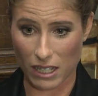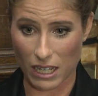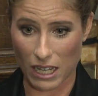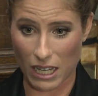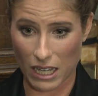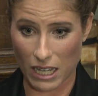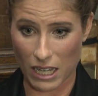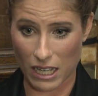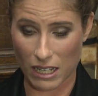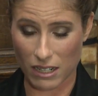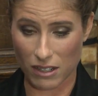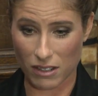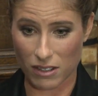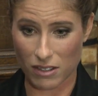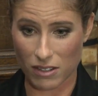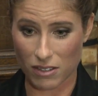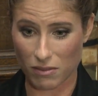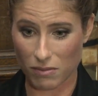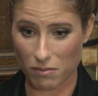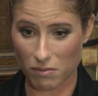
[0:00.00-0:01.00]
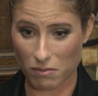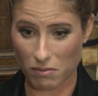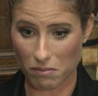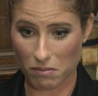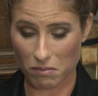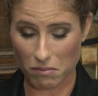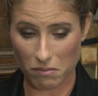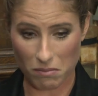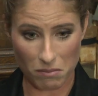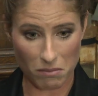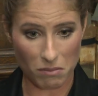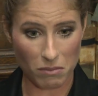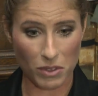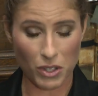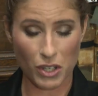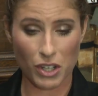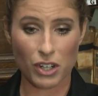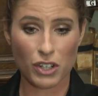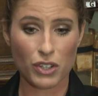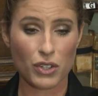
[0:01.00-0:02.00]
and
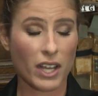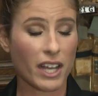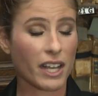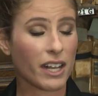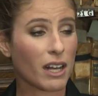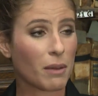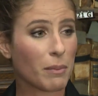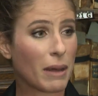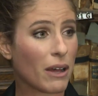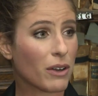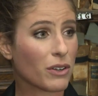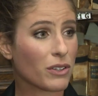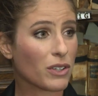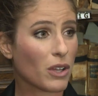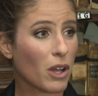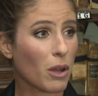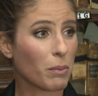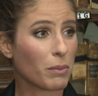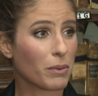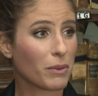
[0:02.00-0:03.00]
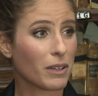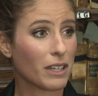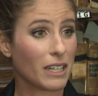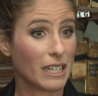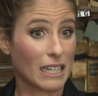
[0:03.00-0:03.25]
you're going to try and come out on top.